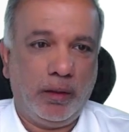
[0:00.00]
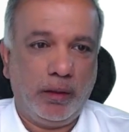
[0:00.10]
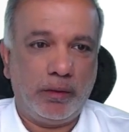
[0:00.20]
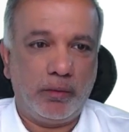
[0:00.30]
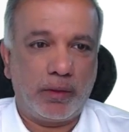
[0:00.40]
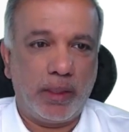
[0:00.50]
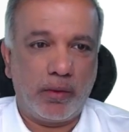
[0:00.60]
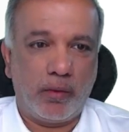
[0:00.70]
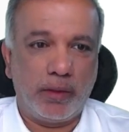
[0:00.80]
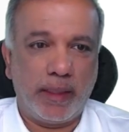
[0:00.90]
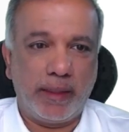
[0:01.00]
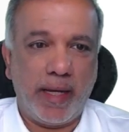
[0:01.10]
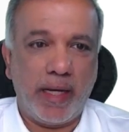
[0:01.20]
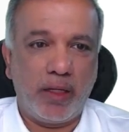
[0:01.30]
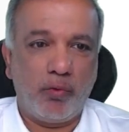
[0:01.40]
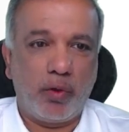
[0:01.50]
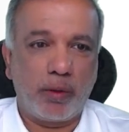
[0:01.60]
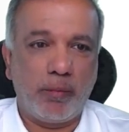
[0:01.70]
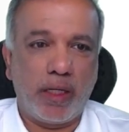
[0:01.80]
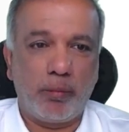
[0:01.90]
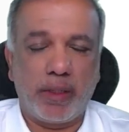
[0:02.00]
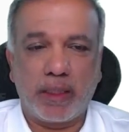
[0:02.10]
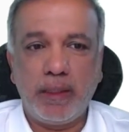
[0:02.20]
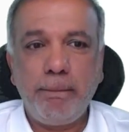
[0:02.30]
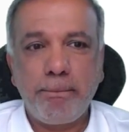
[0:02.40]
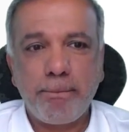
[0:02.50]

You click on that add a watermark button.